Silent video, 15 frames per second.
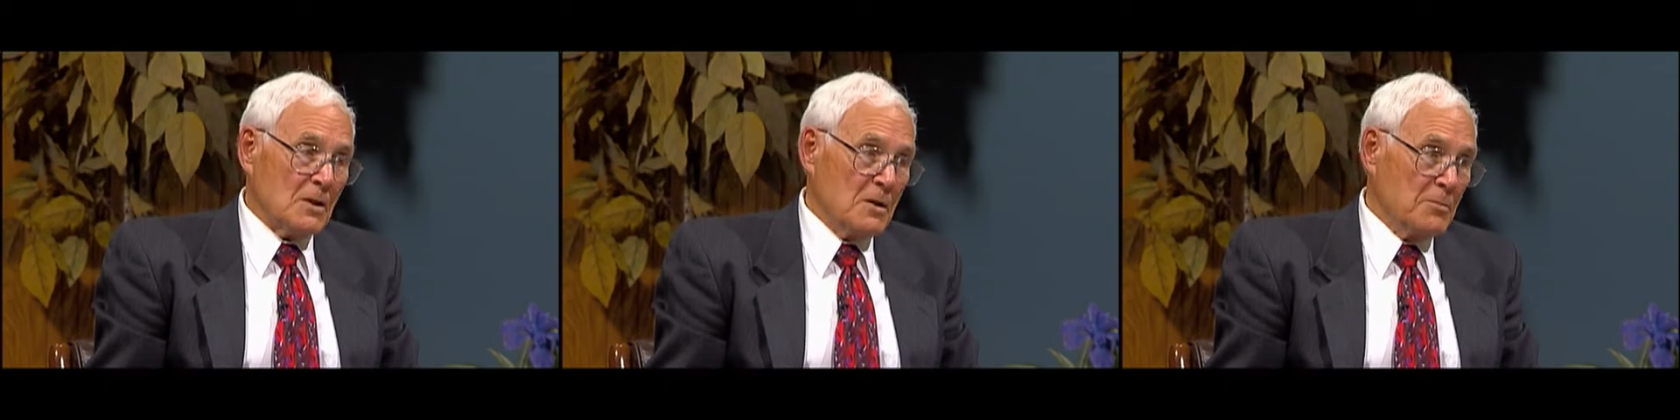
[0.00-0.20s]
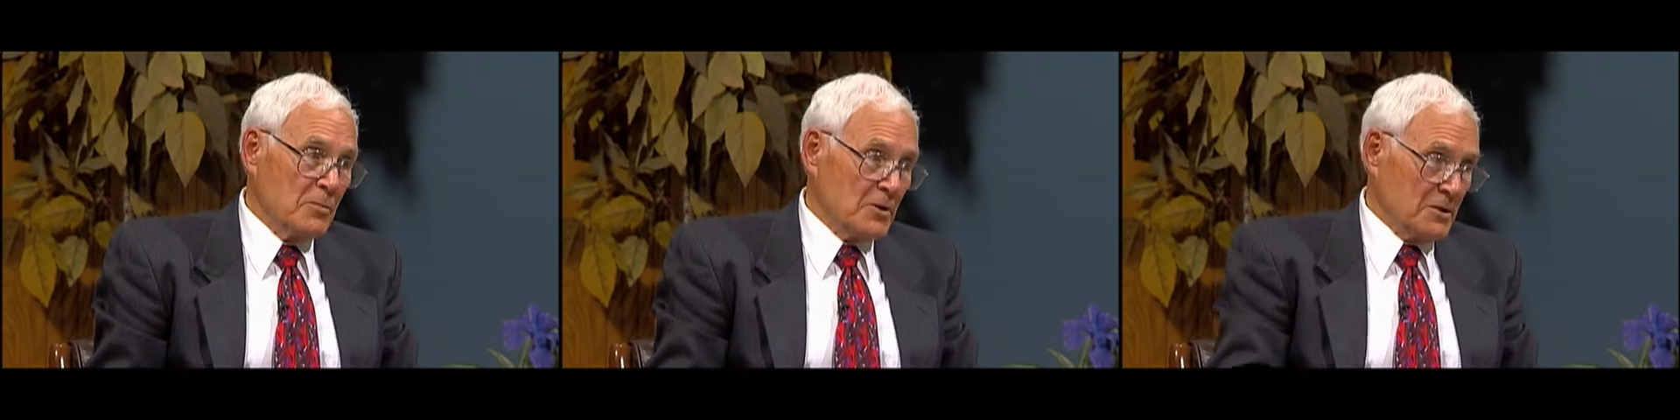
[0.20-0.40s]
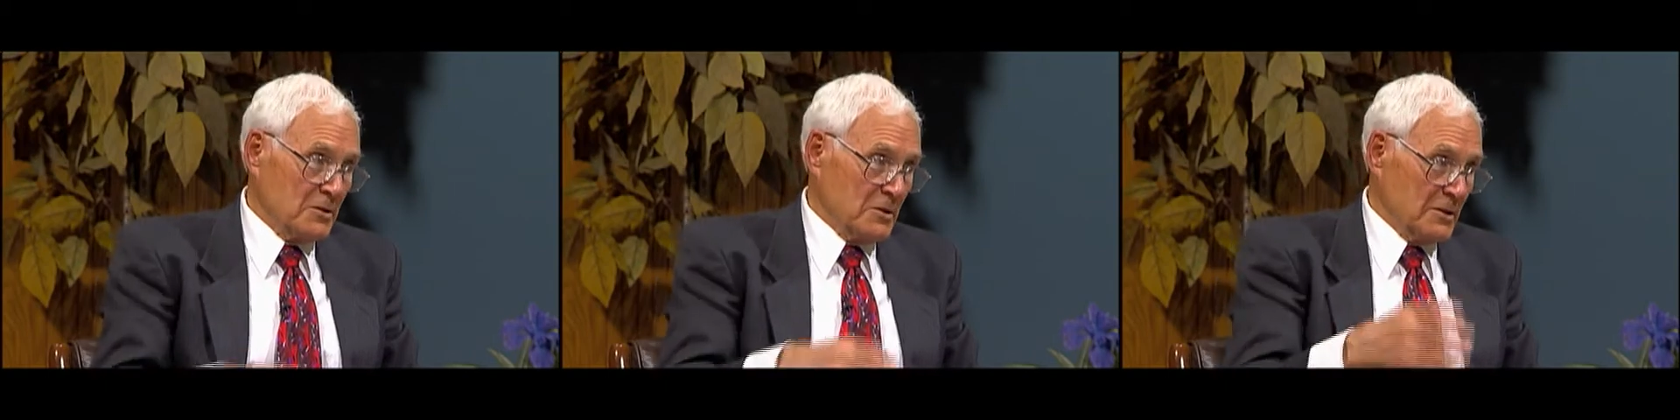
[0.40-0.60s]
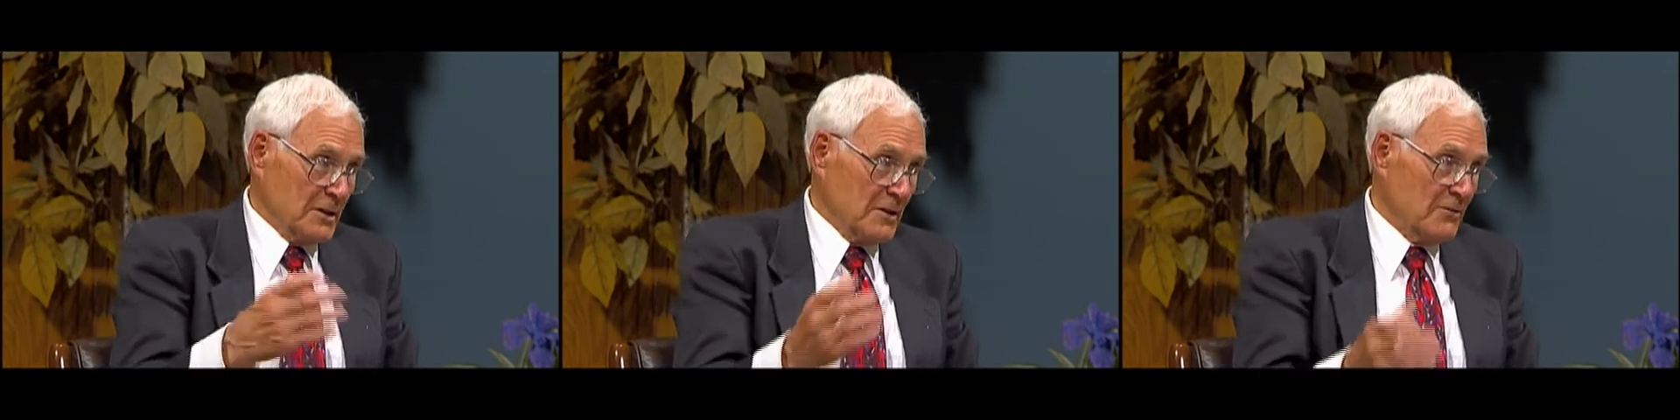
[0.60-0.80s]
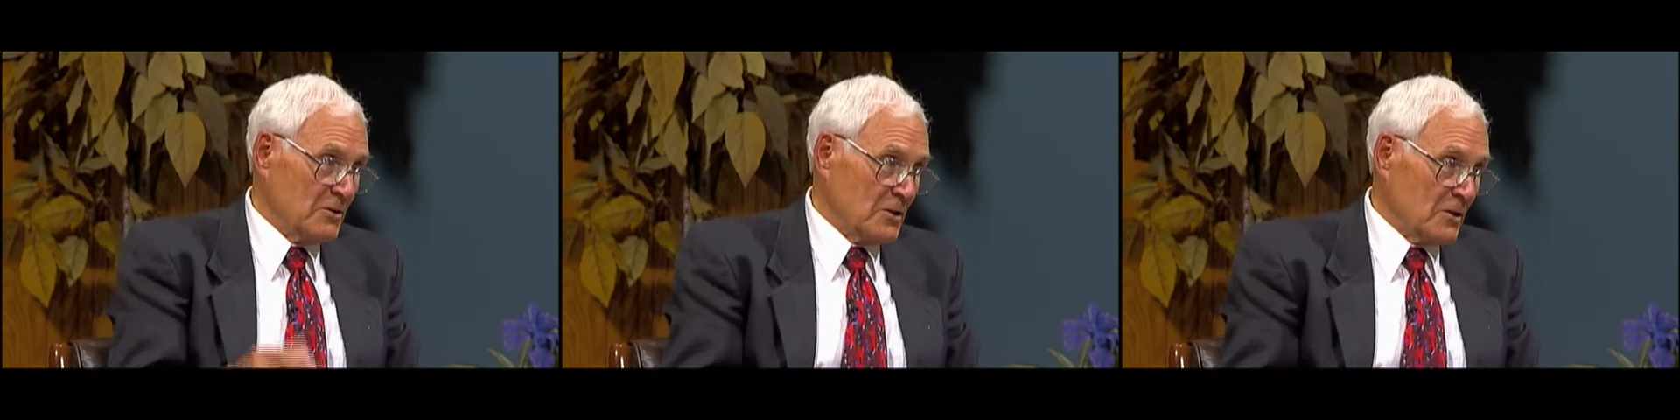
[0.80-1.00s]
But
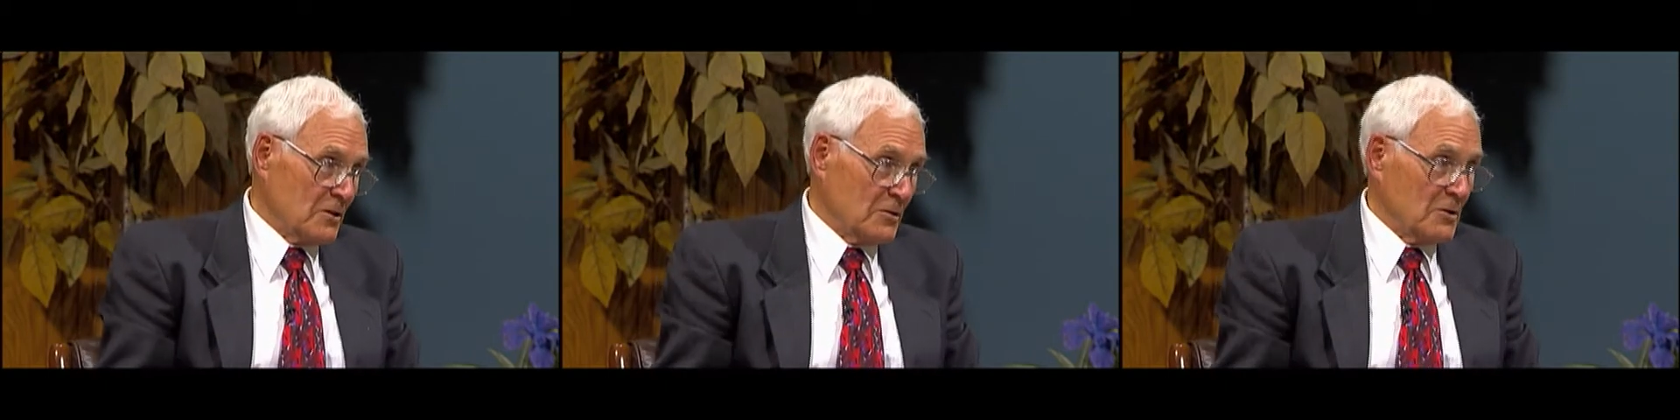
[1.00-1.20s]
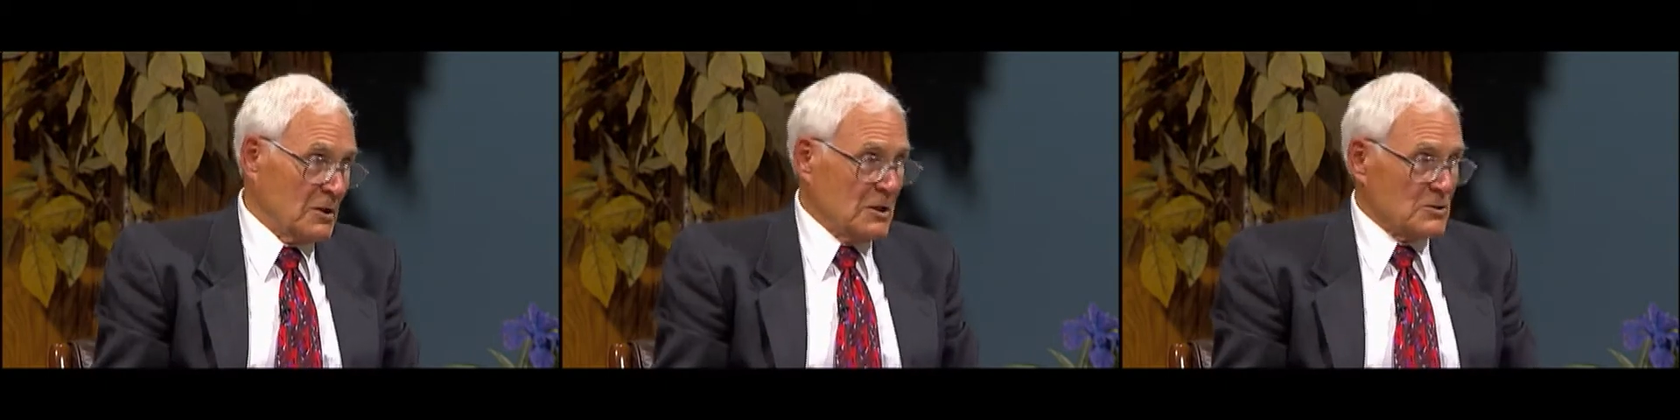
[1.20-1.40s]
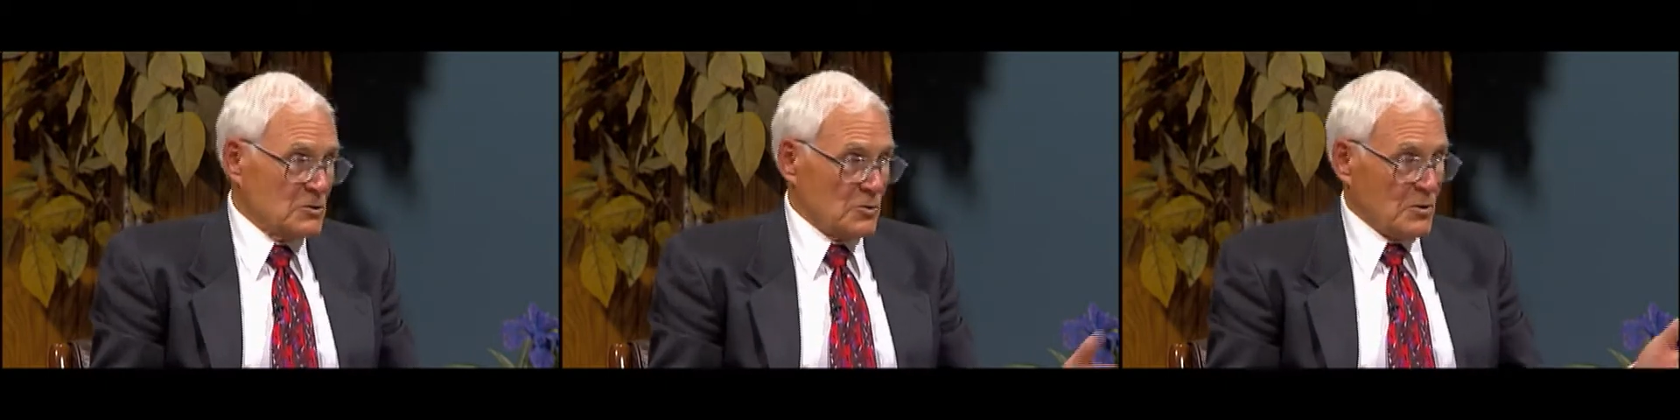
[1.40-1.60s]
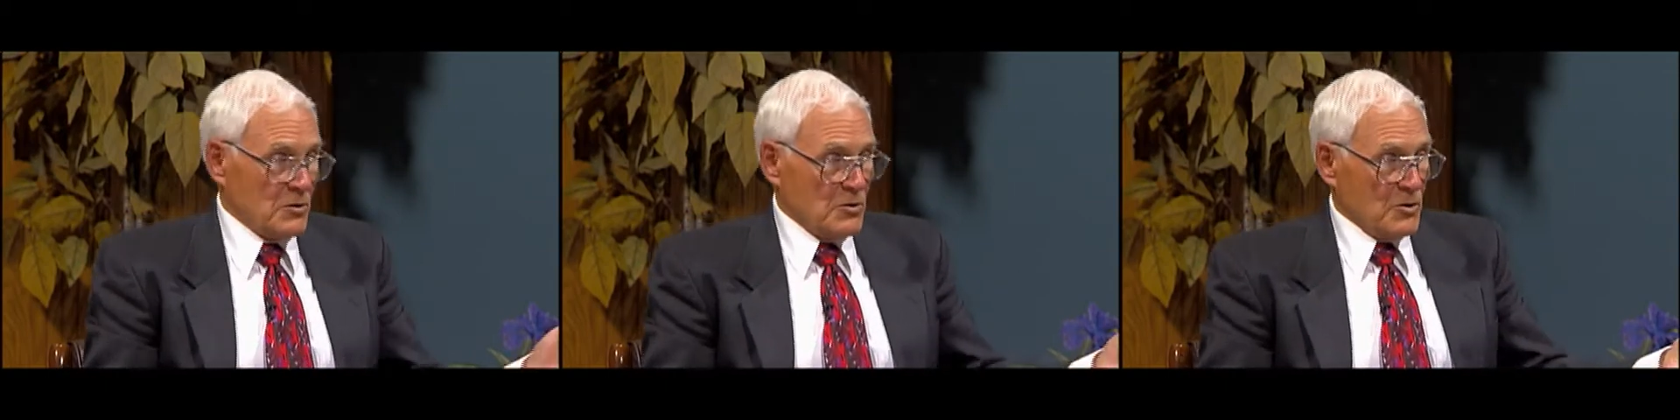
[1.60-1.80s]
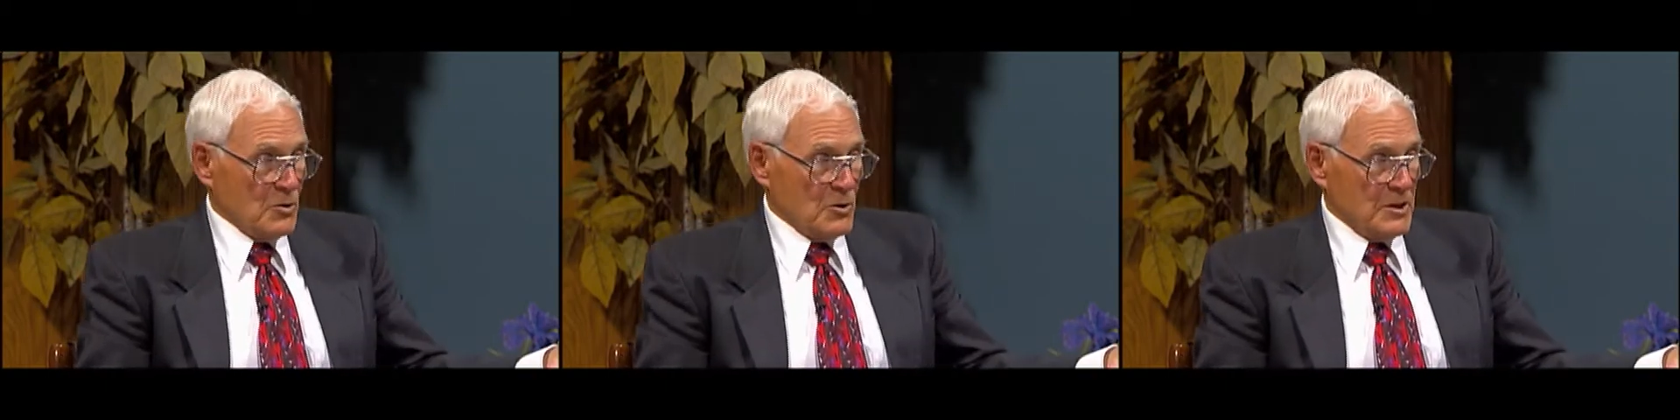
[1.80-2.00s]
given the little... So the
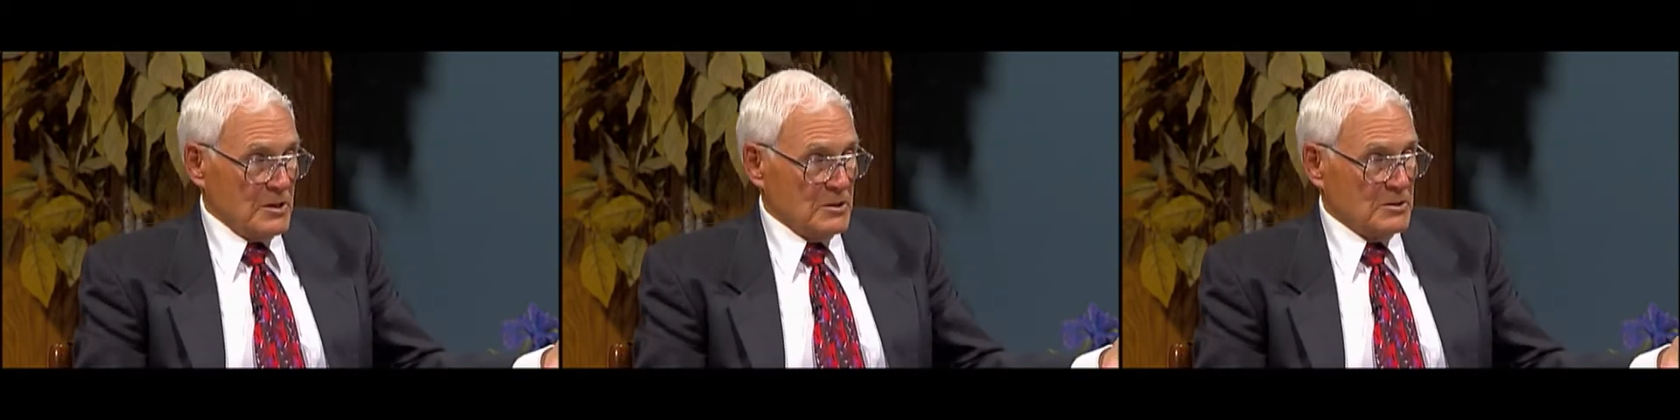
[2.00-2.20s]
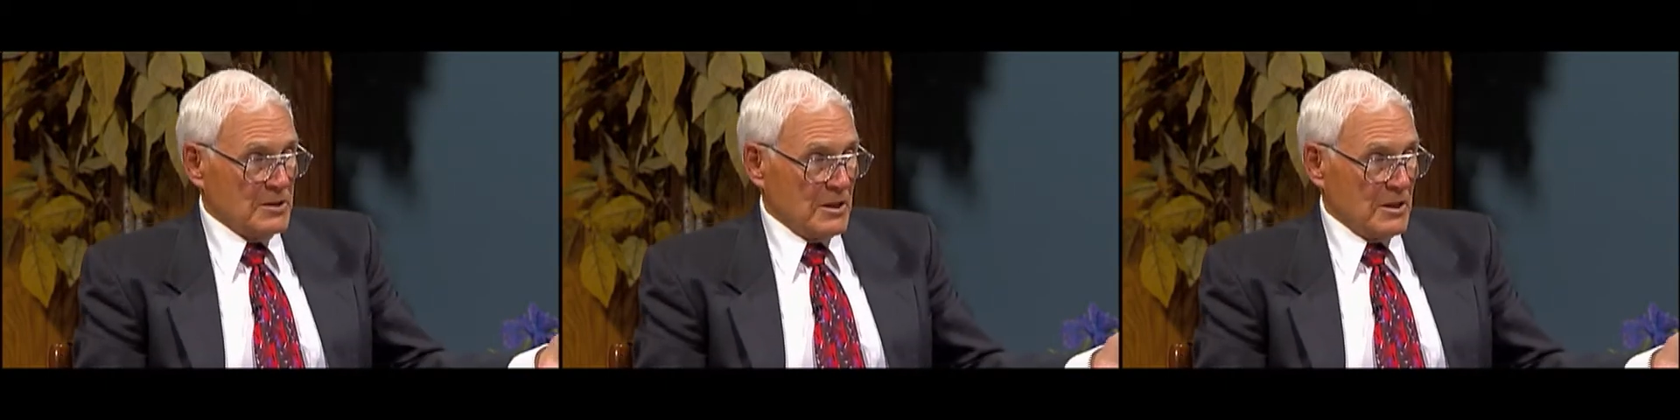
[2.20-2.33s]
theory is